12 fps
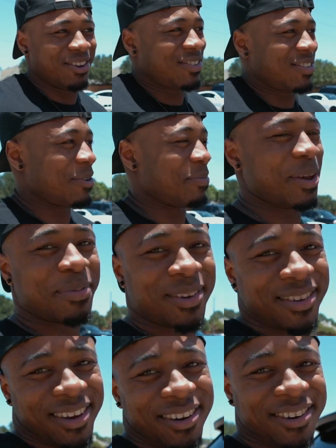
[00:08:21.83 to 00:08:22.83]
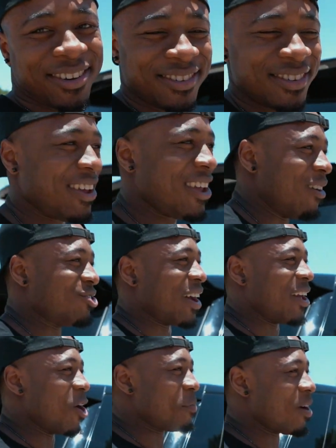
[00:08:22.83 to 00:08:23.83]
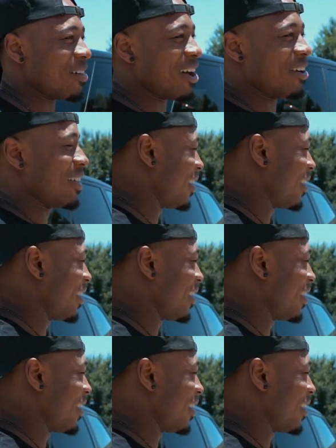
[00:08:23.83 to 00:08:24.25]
good tip, maybe. I don't know. I'm trying to help y'all out.